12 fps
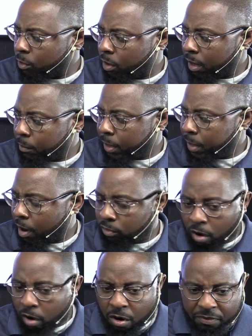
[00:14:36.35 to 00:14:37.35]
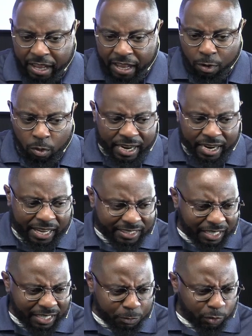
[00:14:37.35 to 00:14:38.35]
Ooh, I'm, am I wrong for that? Ooh, I got to
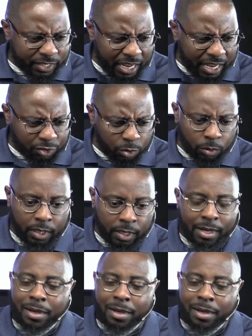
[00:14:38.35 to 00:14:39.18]
stop doing that too.